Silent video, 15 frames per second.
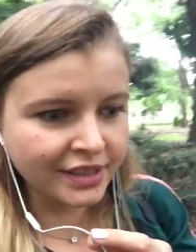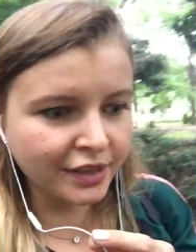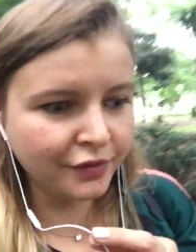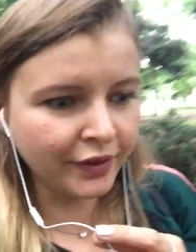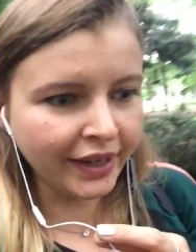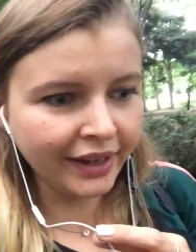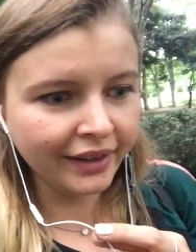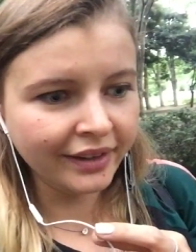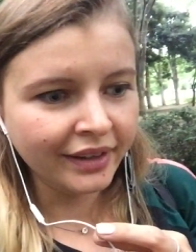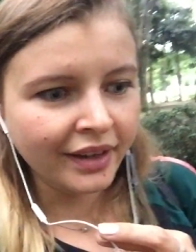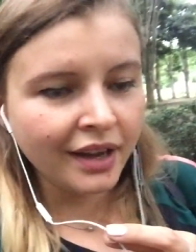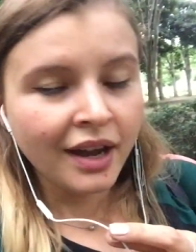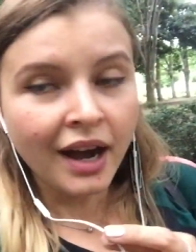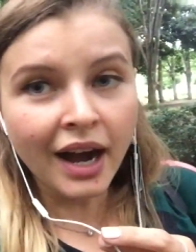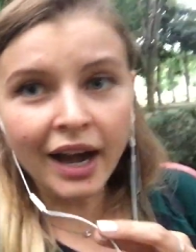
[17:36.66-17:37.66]
if I
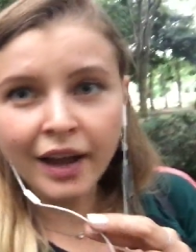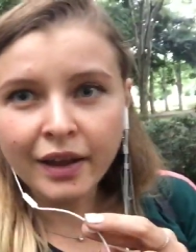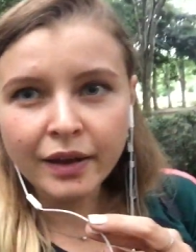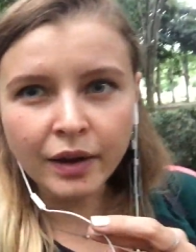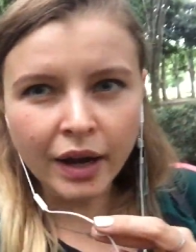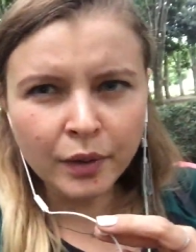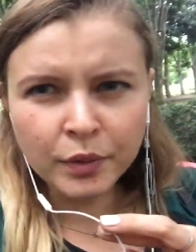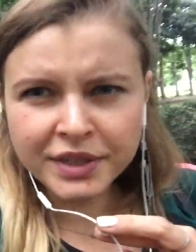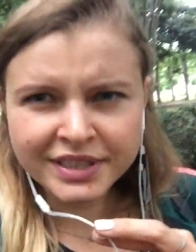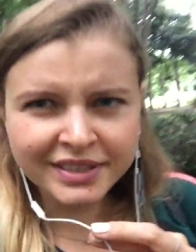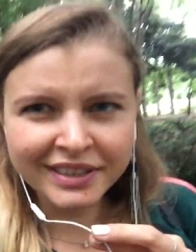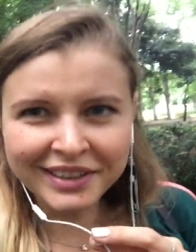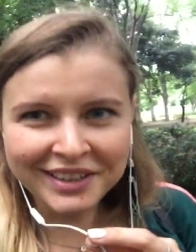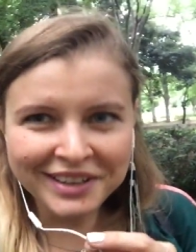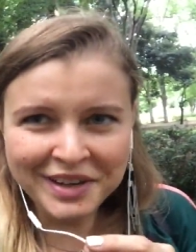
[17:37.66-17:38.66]
was
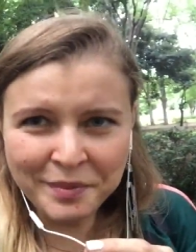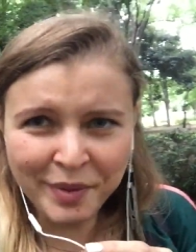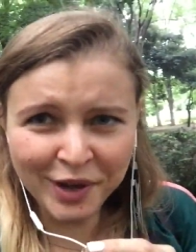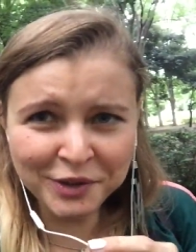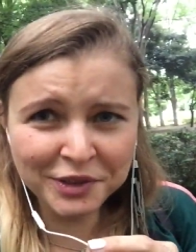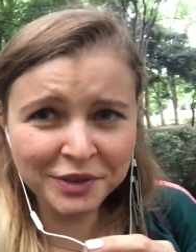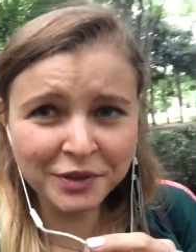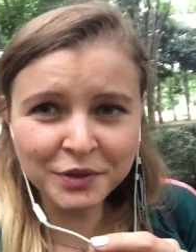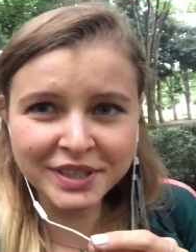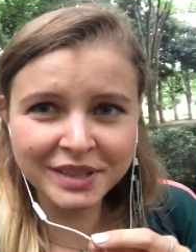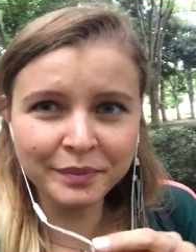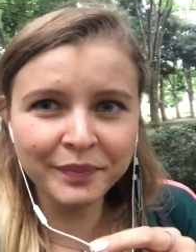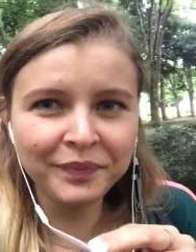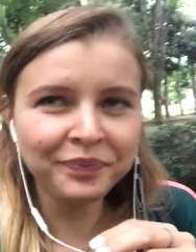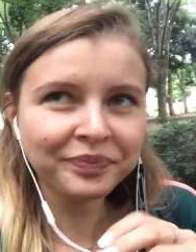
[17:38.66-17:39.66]
thinking about, you know,
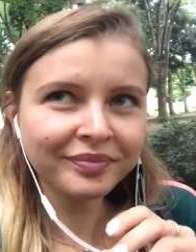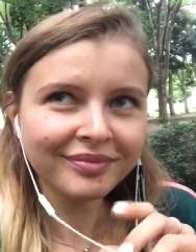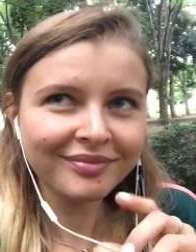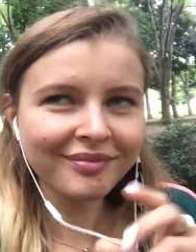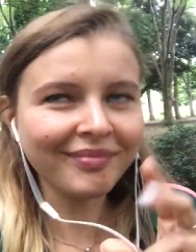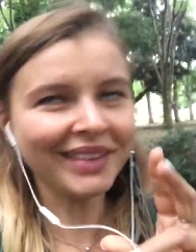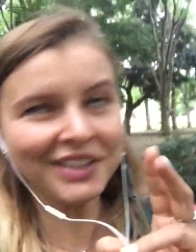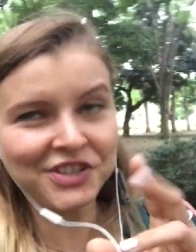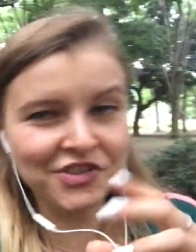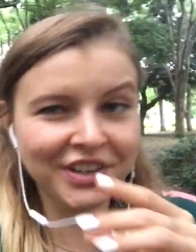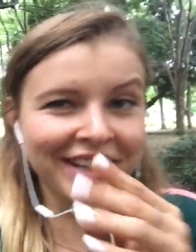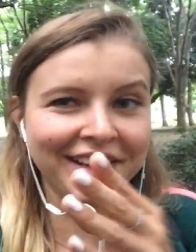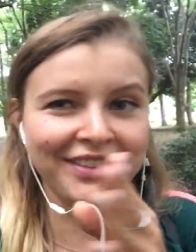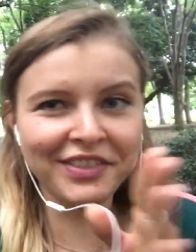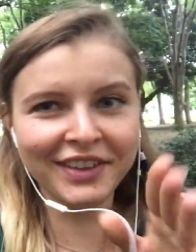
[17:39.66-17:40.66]
some
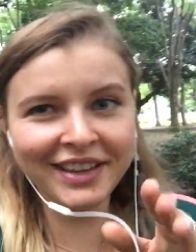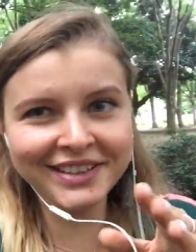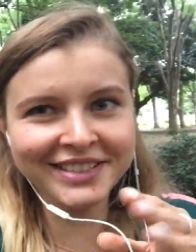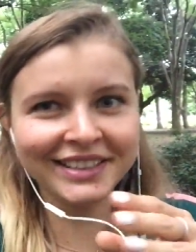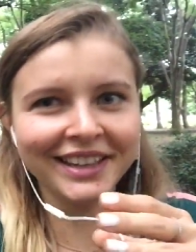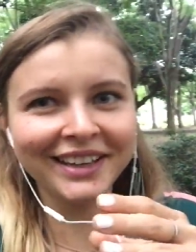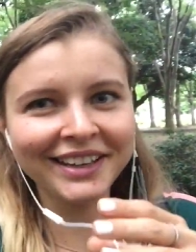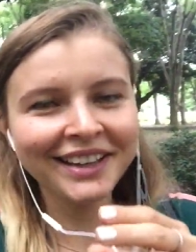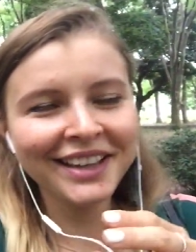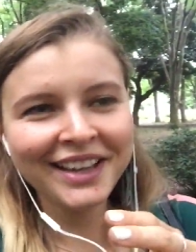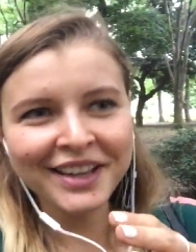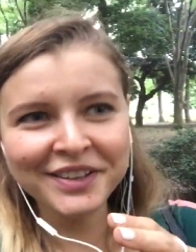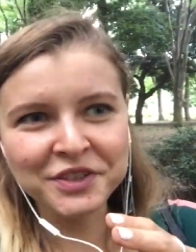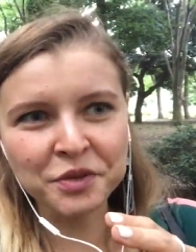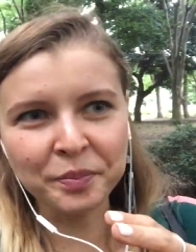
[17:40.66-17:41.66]
tricky things like
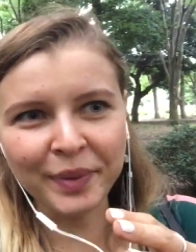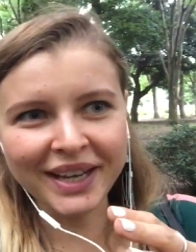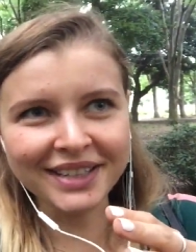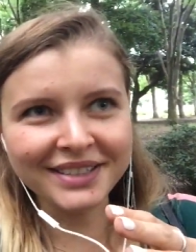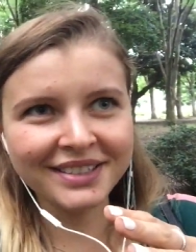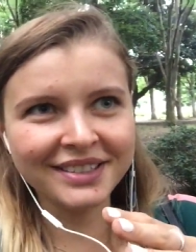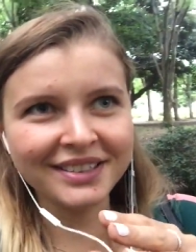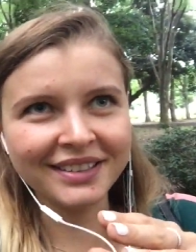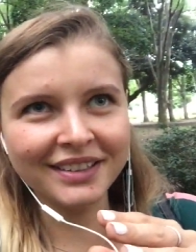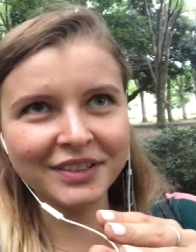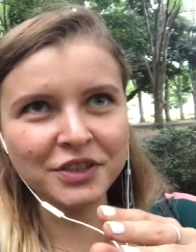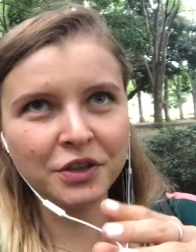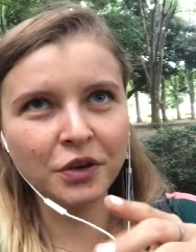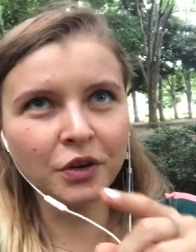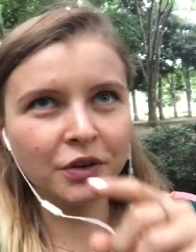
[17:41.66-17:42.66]
to pass,
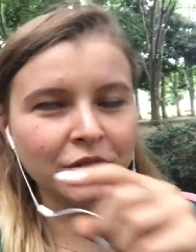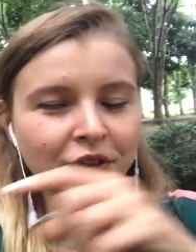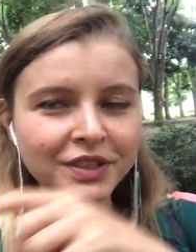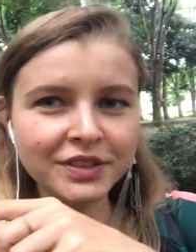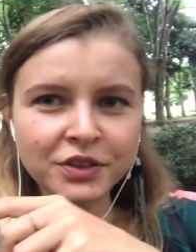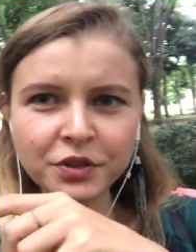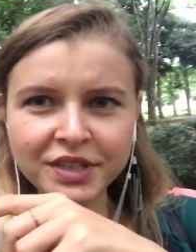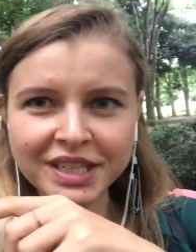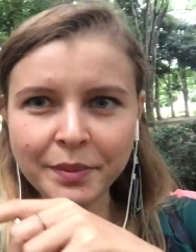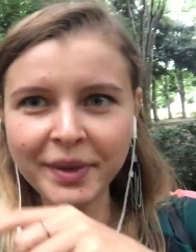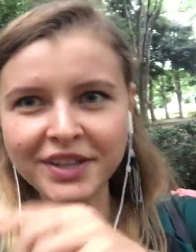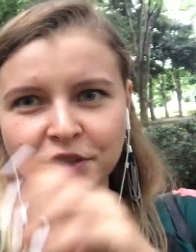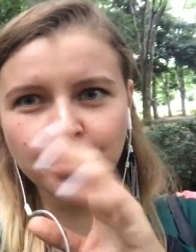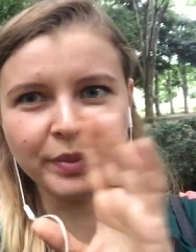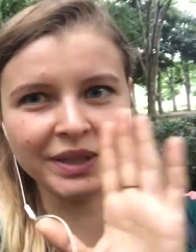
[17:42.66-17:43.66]
to go not to
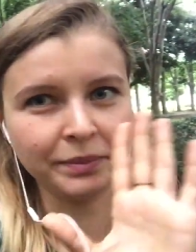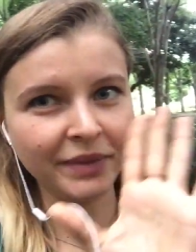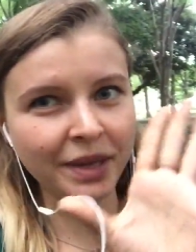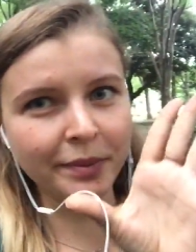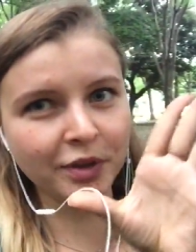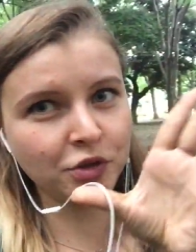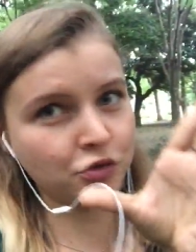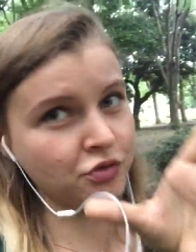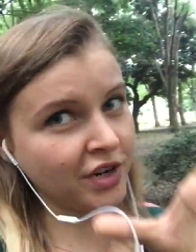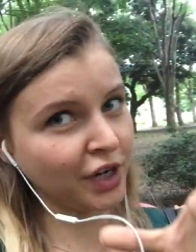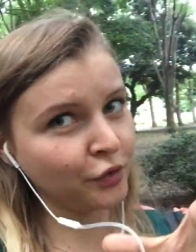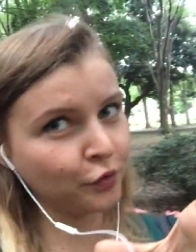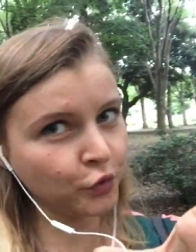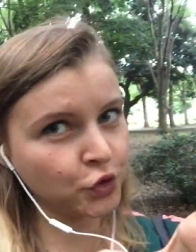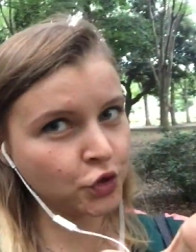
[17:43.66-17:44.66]
Samezu, but maybe to try
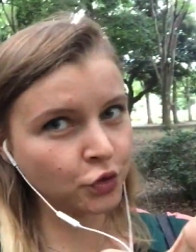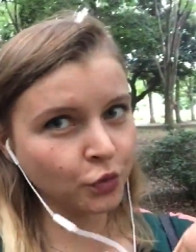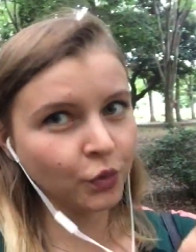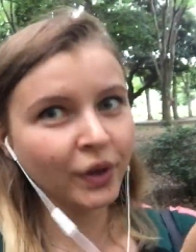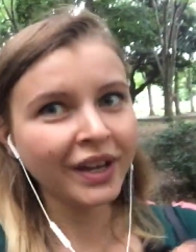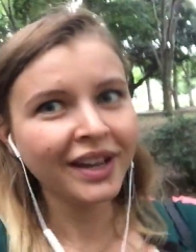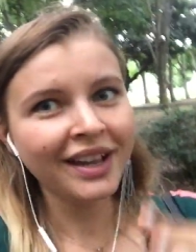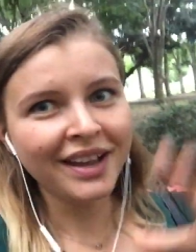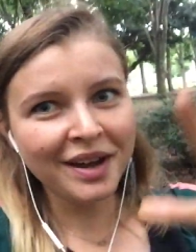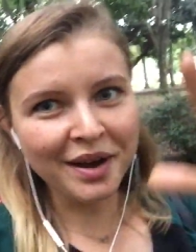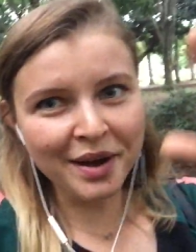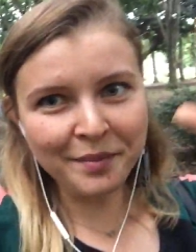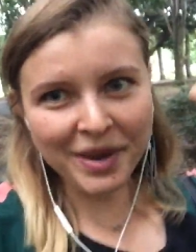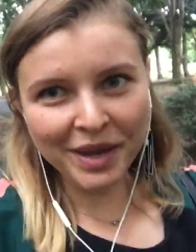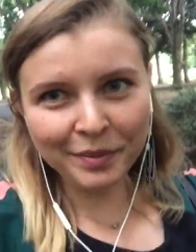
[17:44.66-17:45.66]
Fuchu,
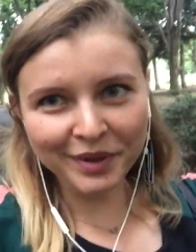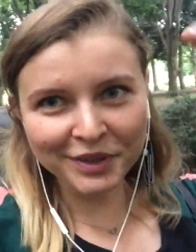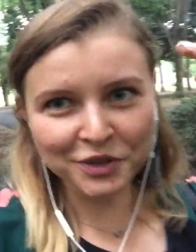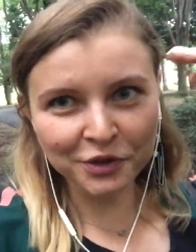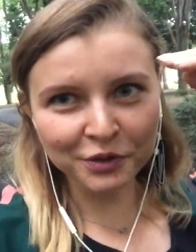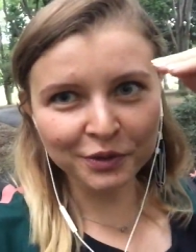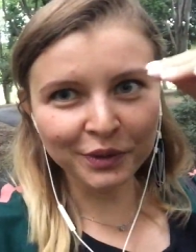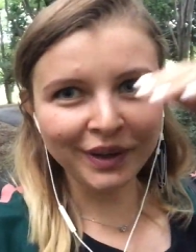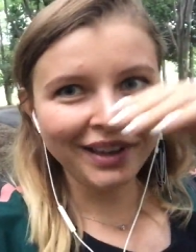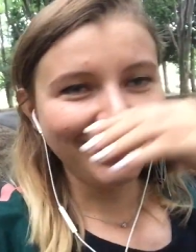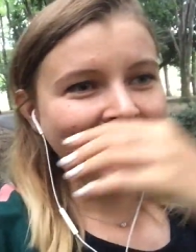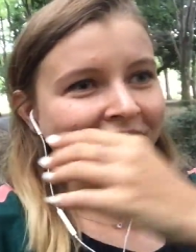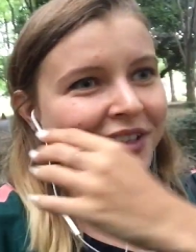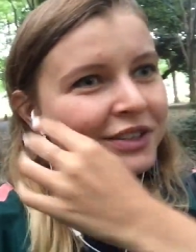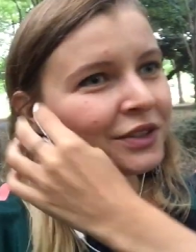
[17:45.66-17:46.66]
maybe to,
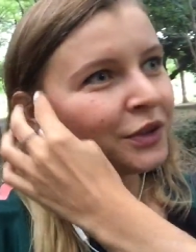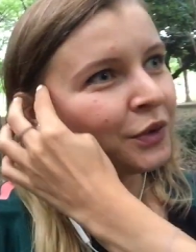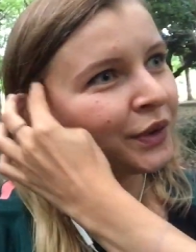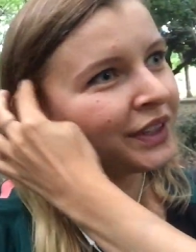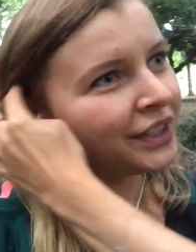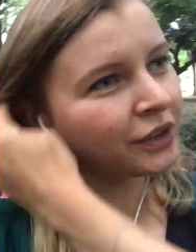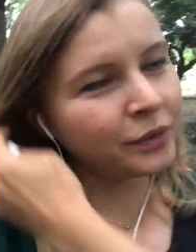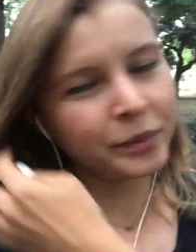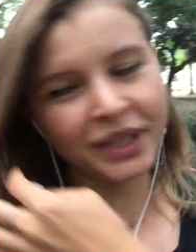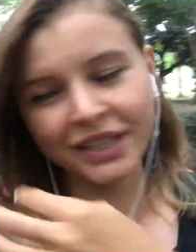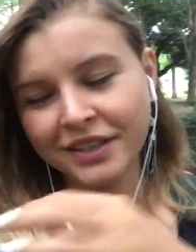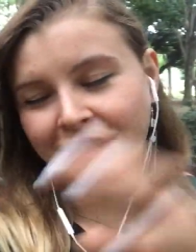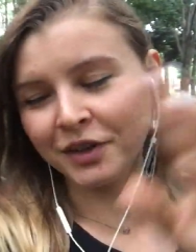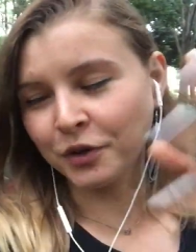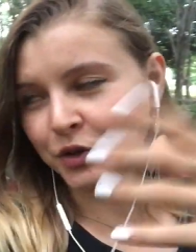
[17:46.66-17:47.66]
I don't know,
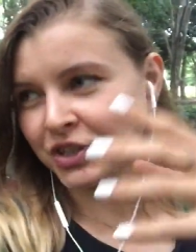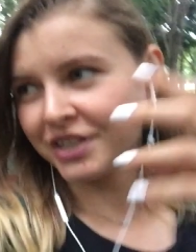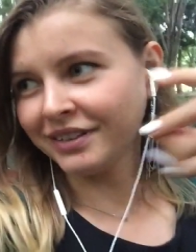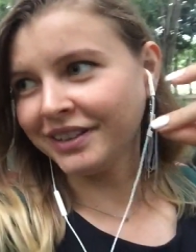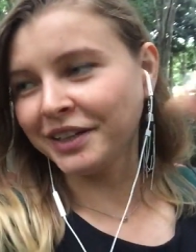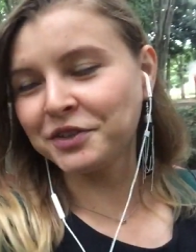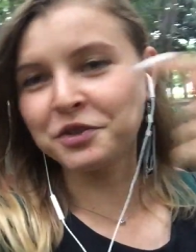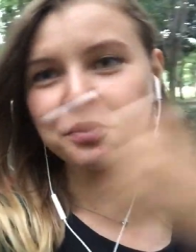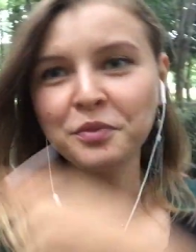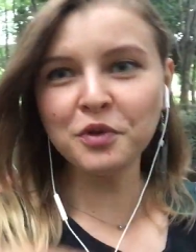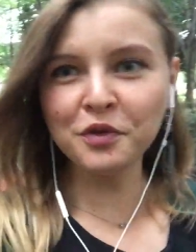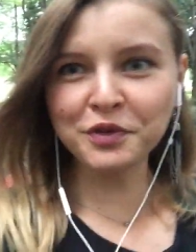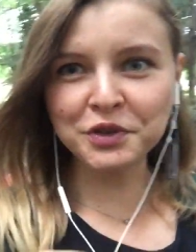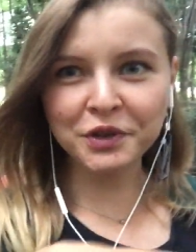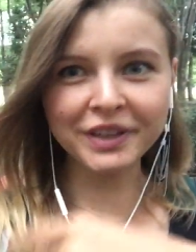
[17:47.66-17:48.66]
make Hikoshi, like to
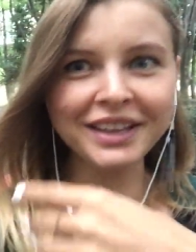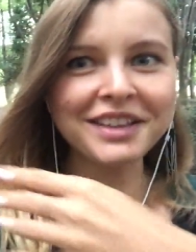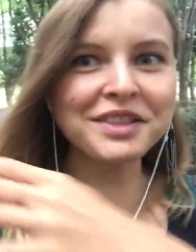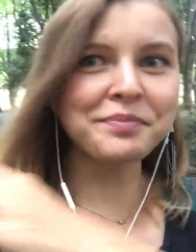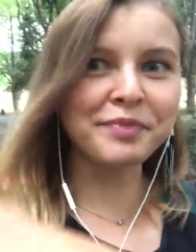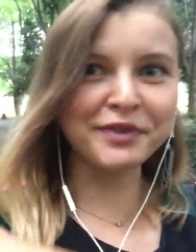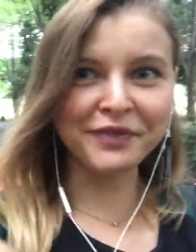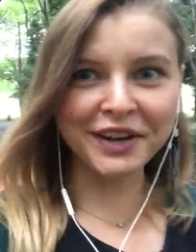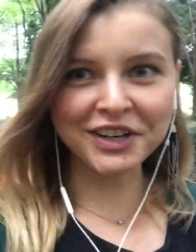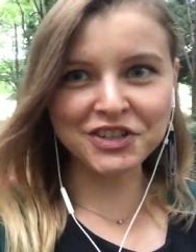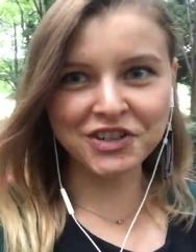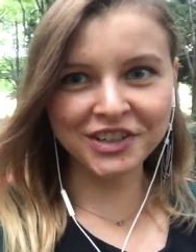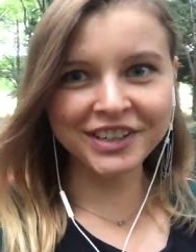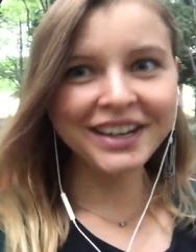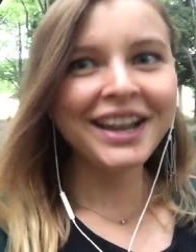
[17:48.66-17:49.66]
move to another
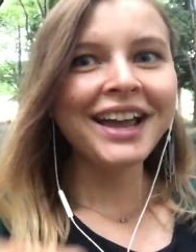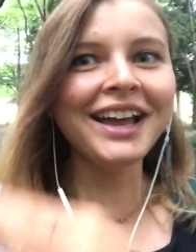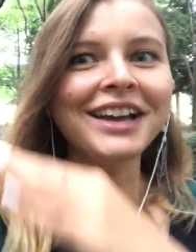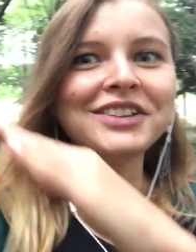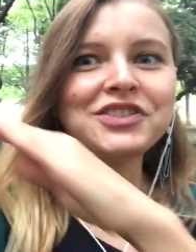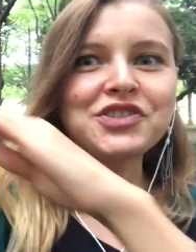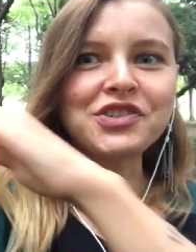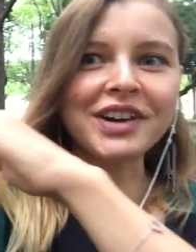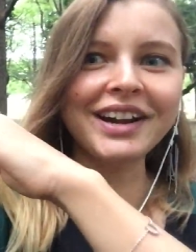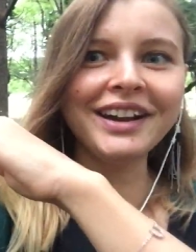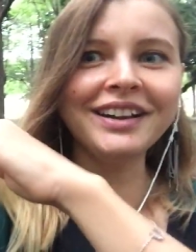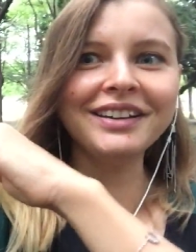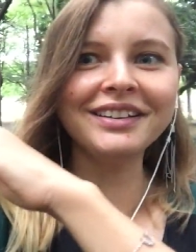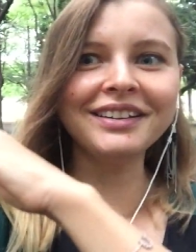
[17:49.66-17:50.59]
prefecture and try